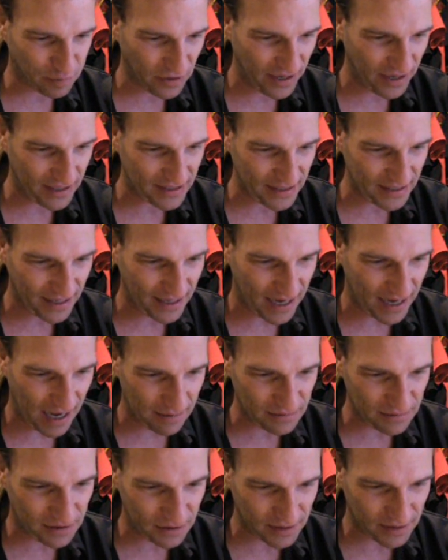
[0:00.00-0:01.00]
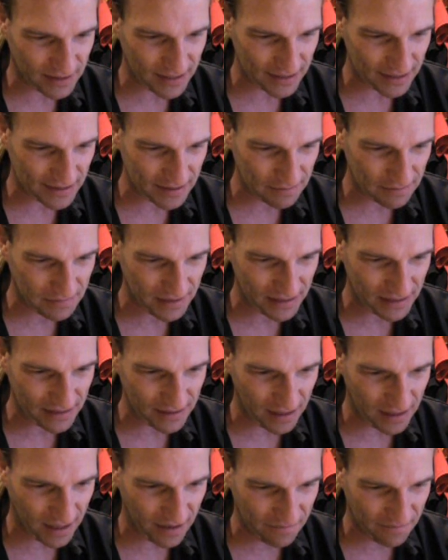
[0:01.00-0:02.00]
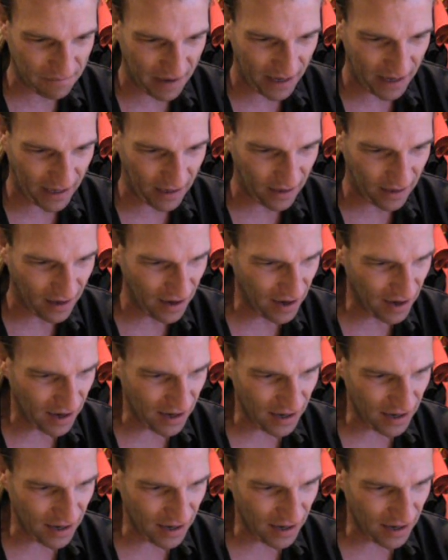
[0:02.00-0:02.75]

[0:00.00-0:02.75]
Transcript: priest and comes to the tent of meeting